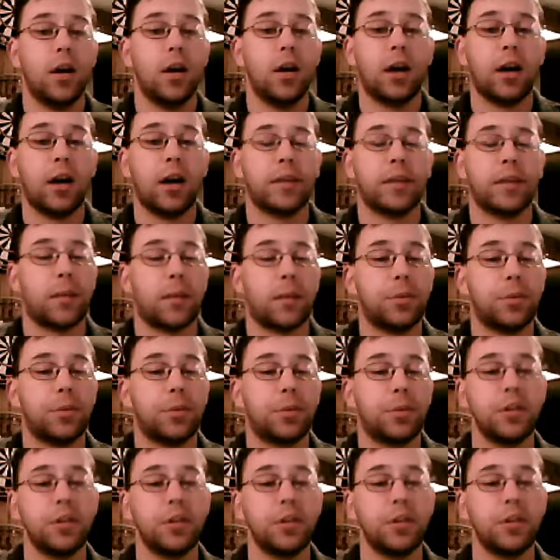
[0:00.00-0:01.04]

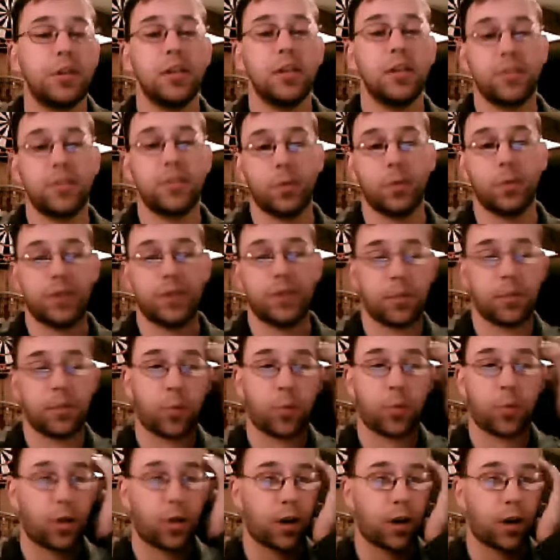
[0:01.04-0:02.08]
temperature. So
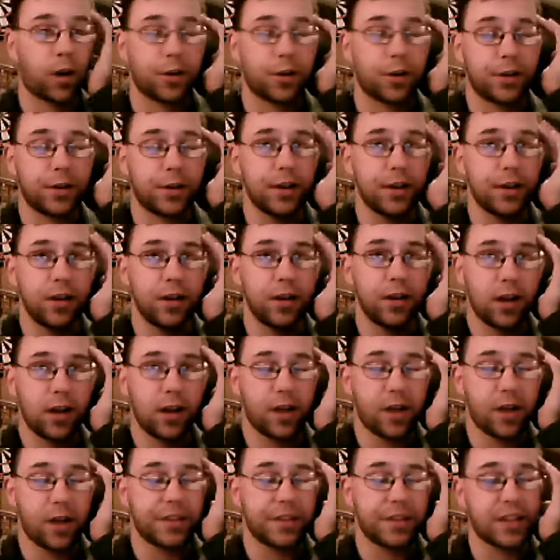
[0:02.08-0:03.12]
temporal artery
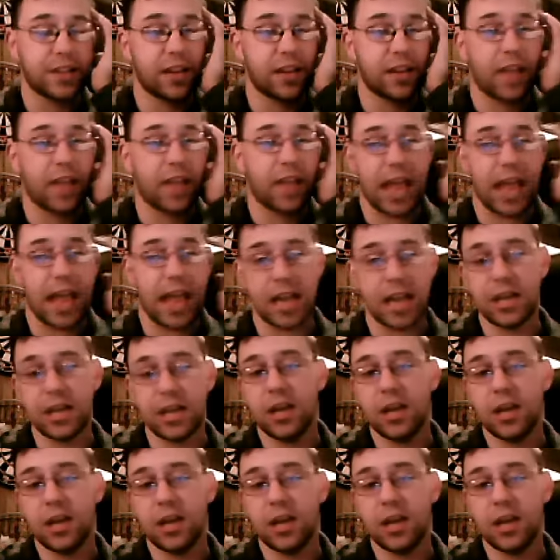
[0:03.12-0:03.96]
on the side of the head,